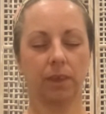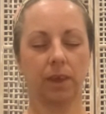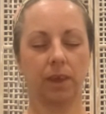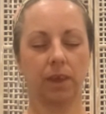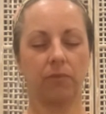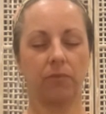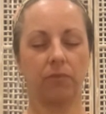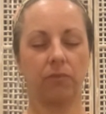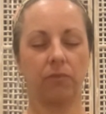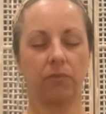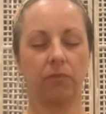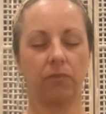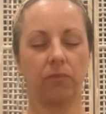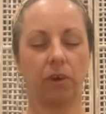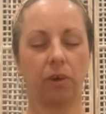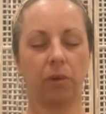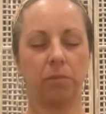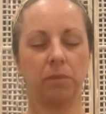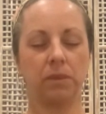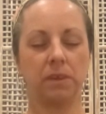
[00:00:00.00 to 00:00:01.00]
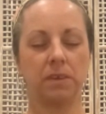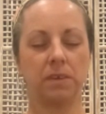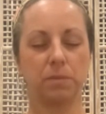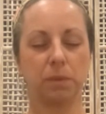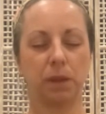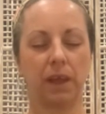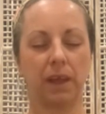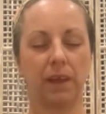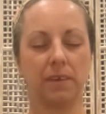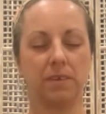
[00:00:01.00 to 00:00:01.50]
And from this
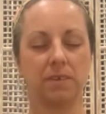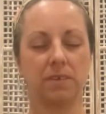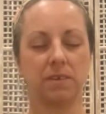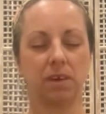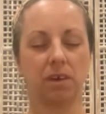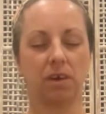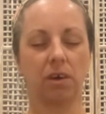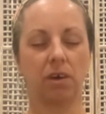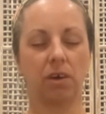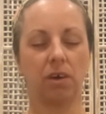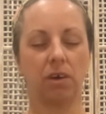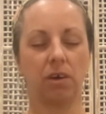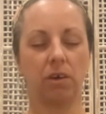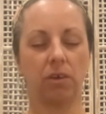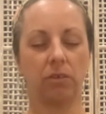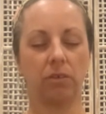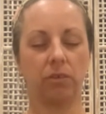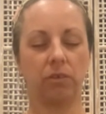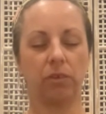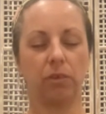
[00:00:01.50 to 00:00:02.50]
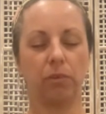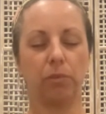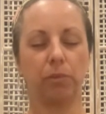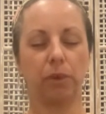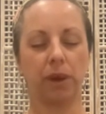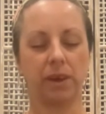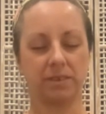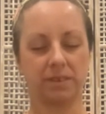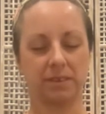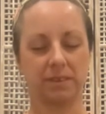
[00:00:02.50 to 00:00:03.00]
place of
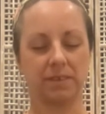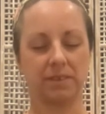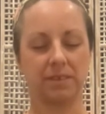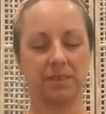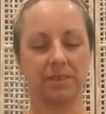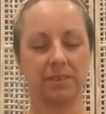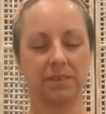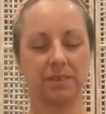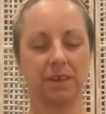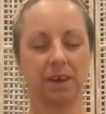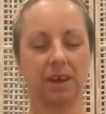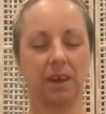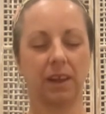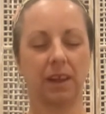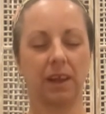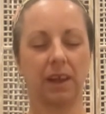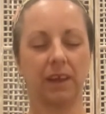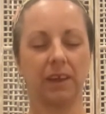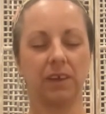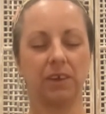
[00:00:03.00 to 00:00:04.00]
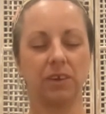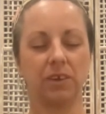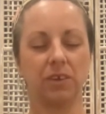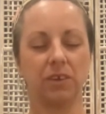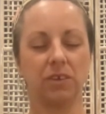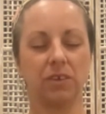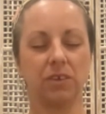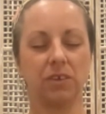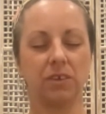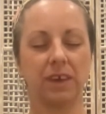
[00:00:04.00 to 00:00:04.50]
presence, I'd like you
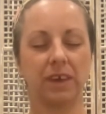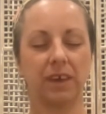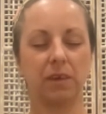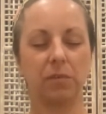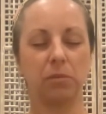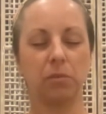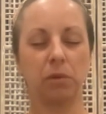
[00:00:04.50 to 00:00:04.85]
to take a